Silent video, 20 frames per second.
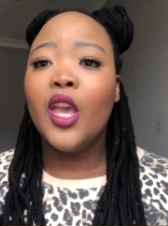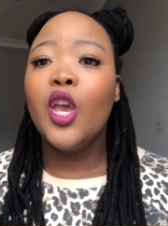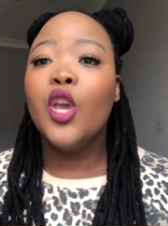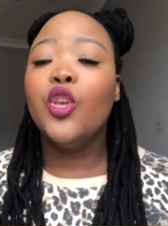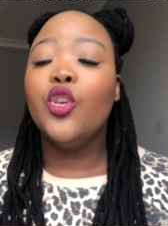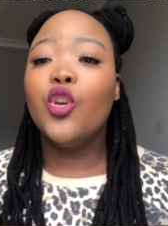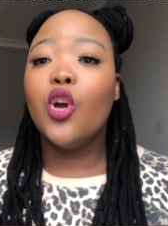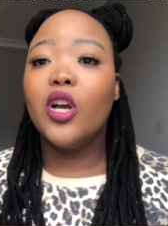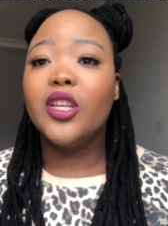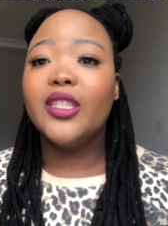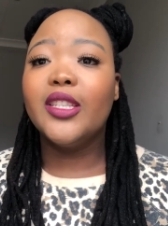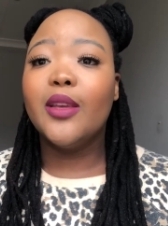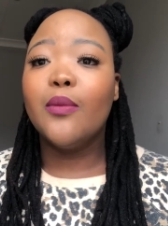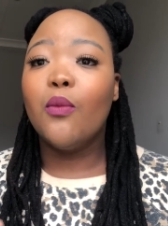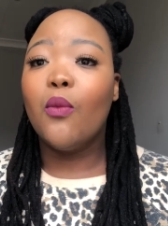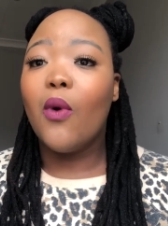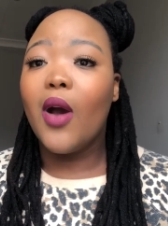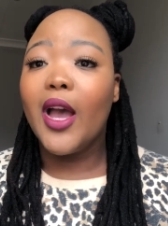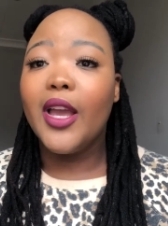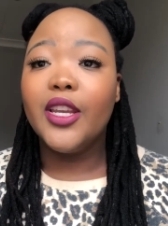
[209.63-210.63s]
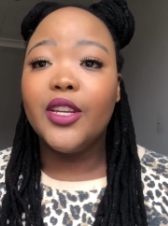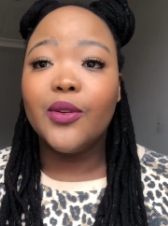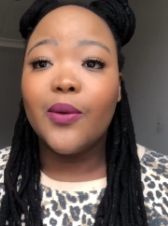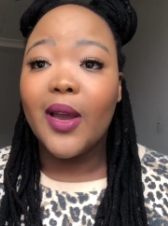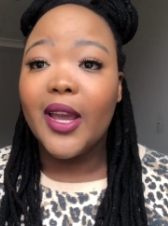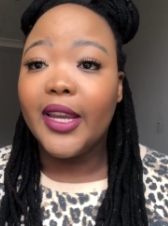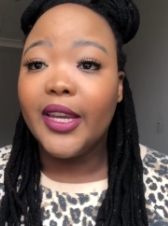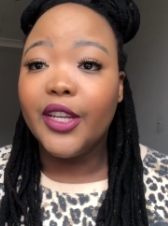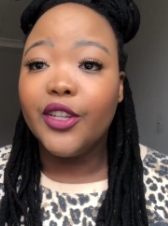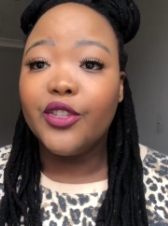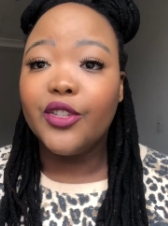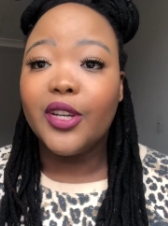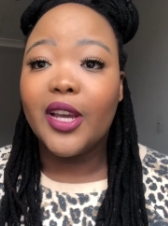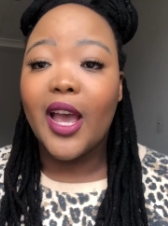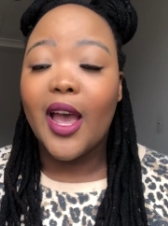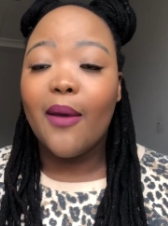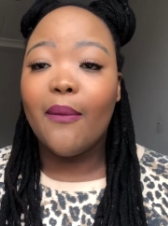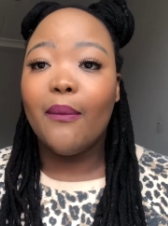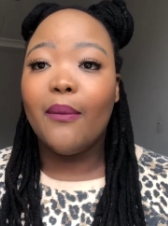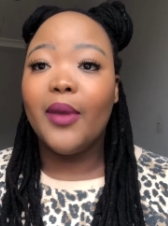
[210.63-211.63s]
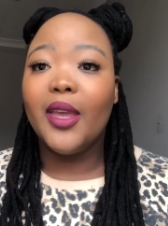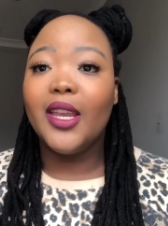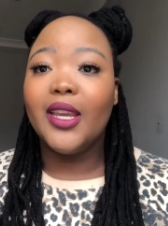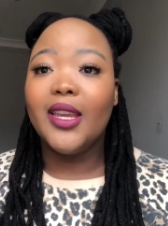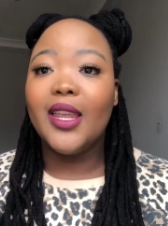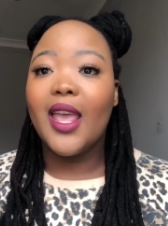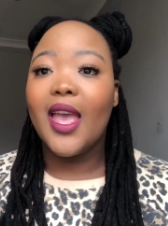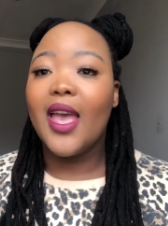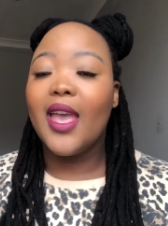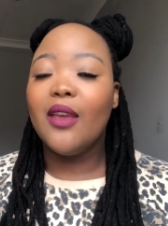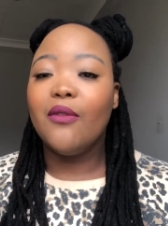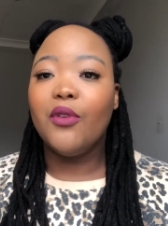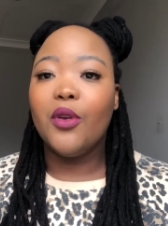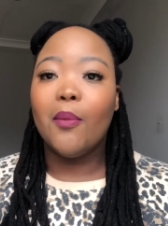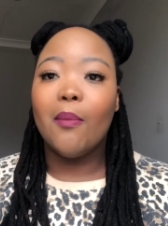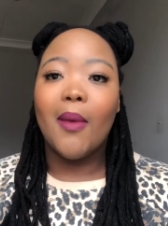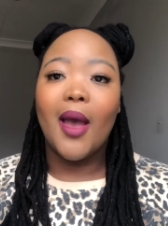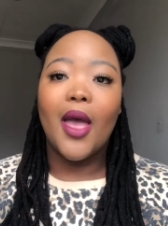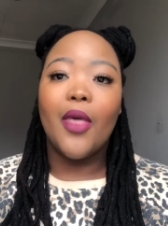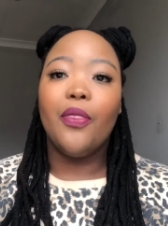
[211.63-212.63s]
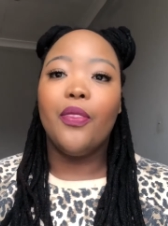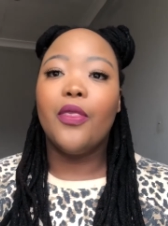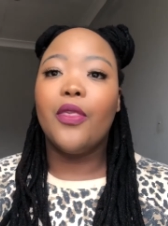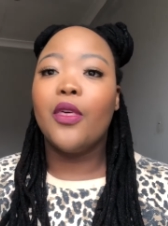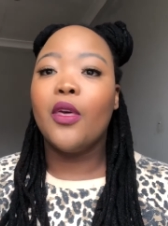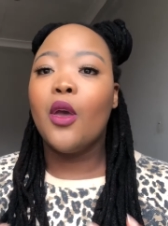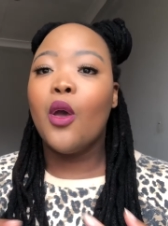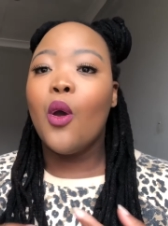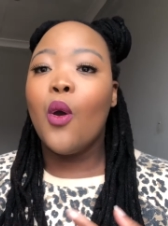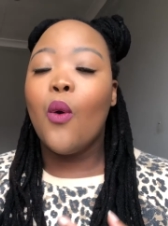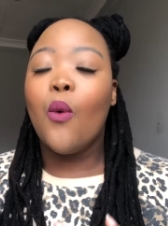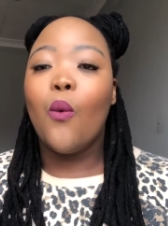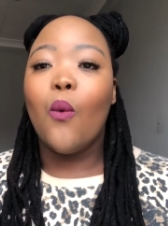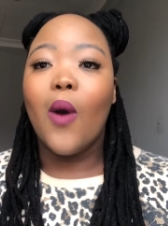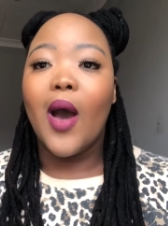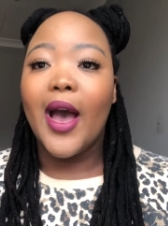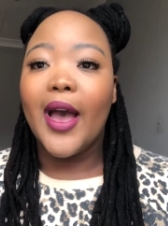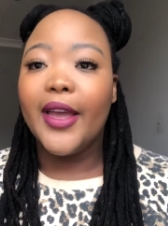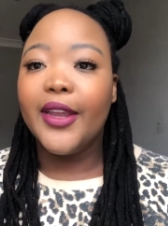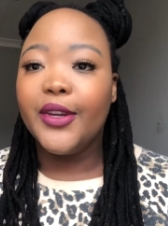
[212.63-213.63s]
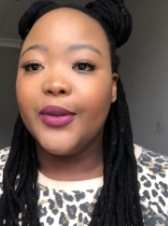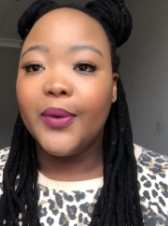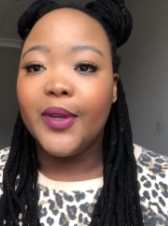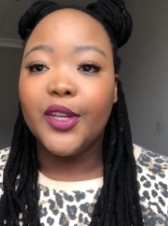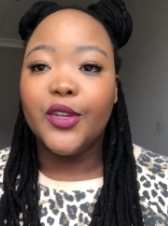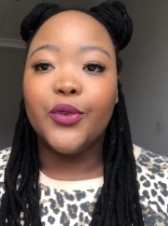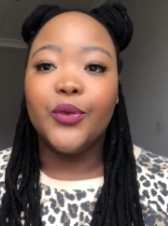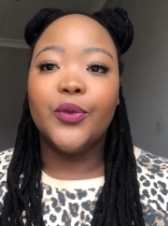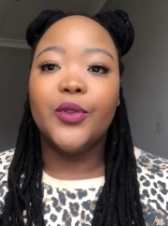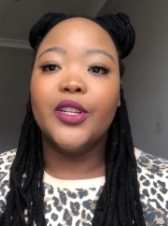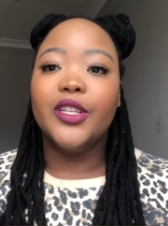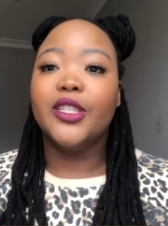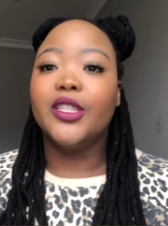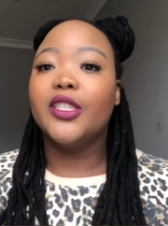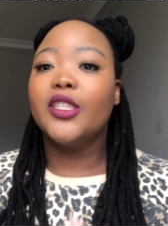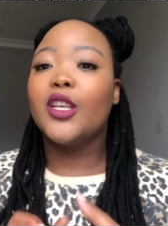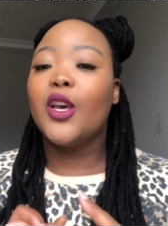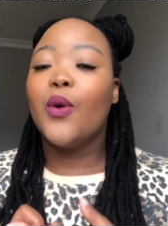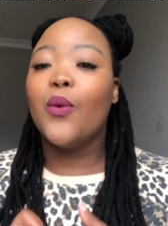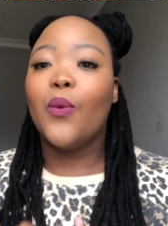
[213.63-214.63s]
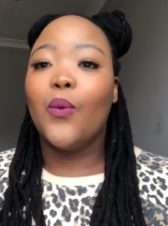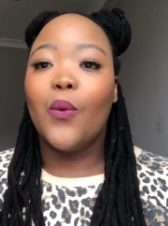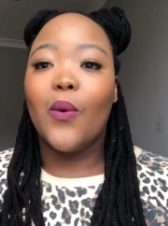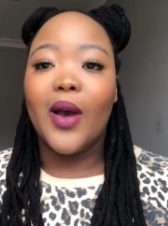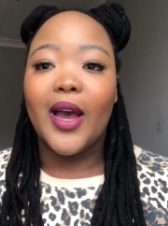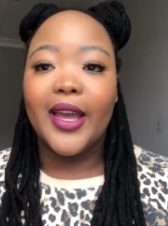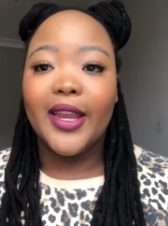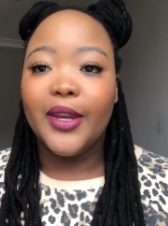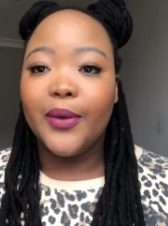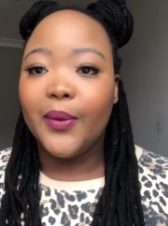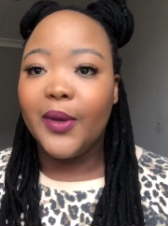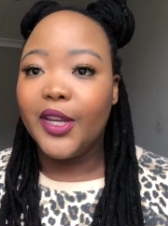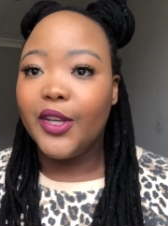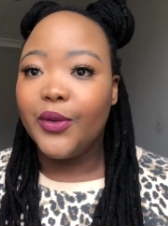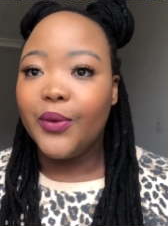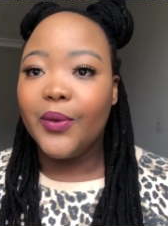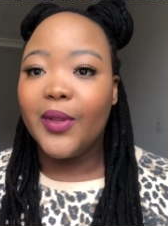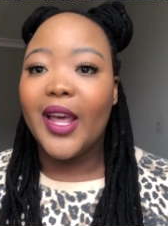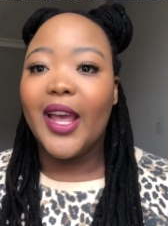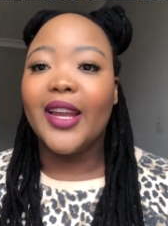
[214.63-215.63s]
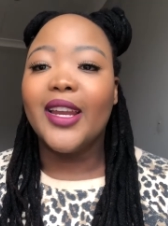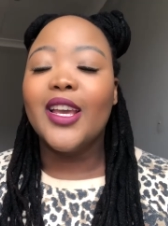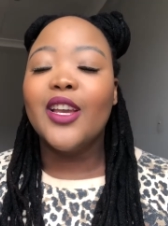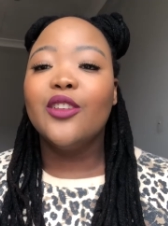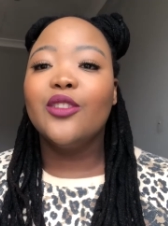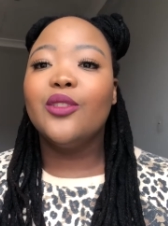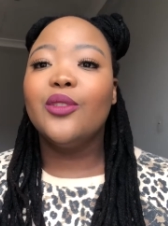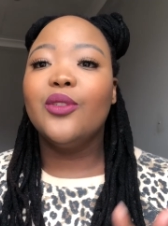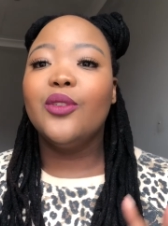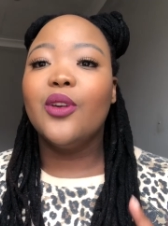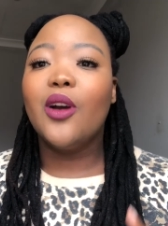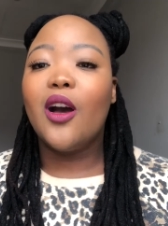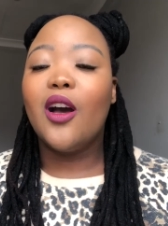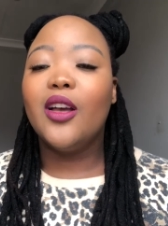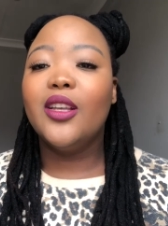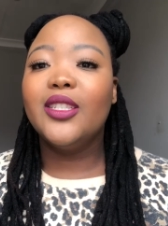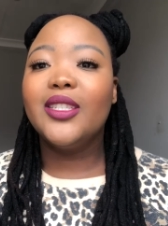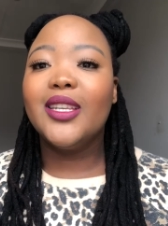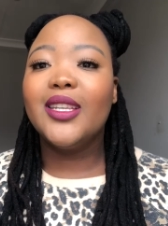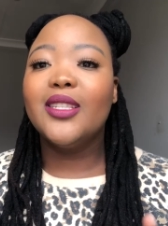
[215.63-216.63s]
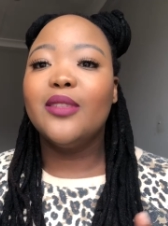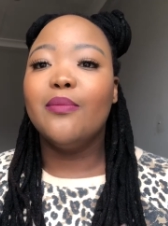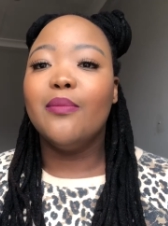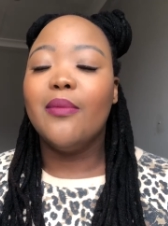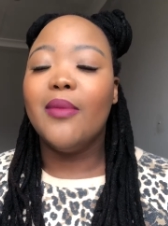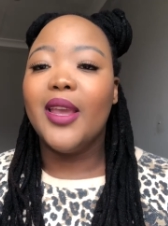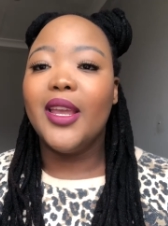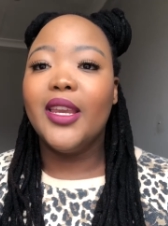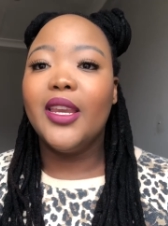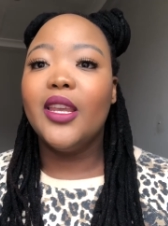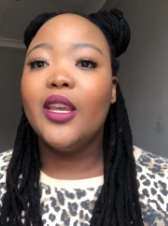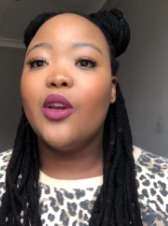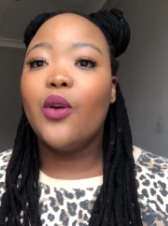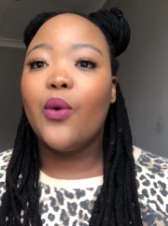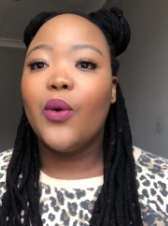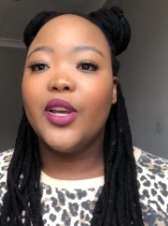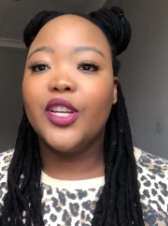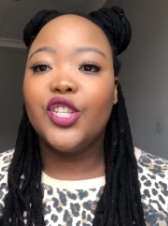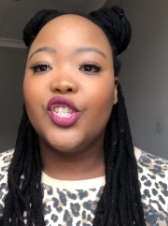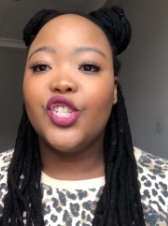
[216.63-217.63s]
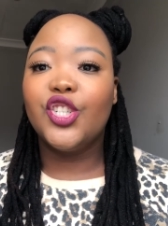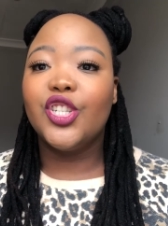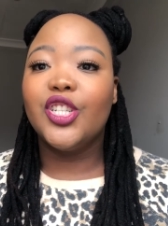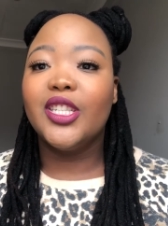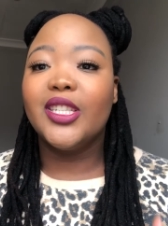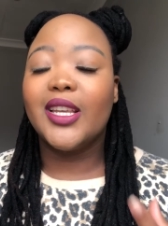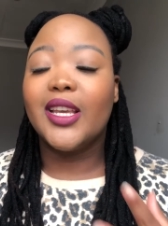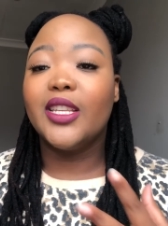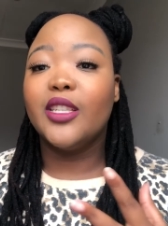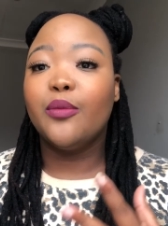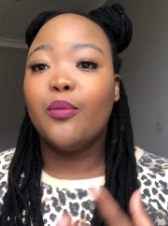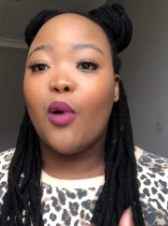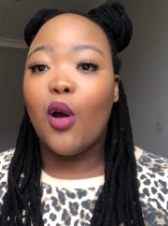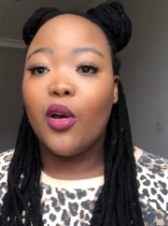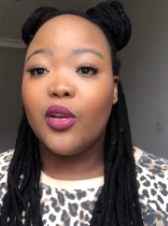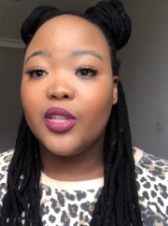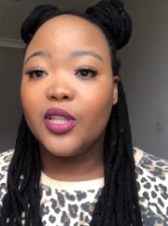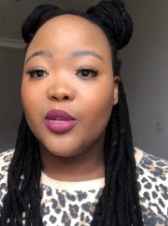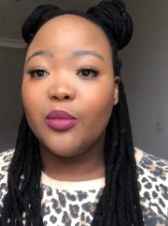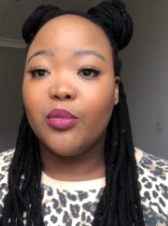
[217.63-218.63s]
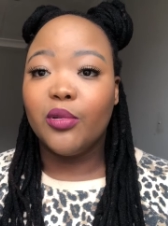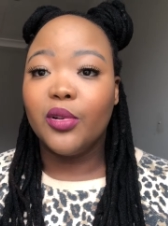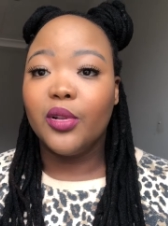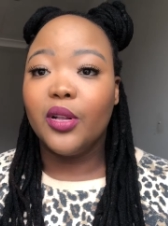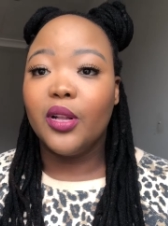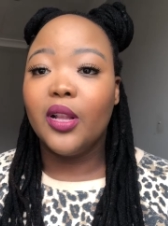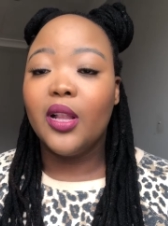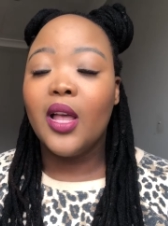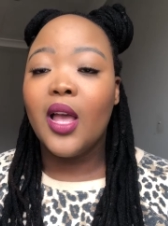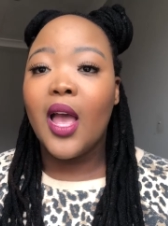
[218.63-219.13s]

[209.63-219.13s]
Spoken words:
You ask them, why do I need to come in here every month? Why do we do this? Why do we do that? So you ask as many questions as possible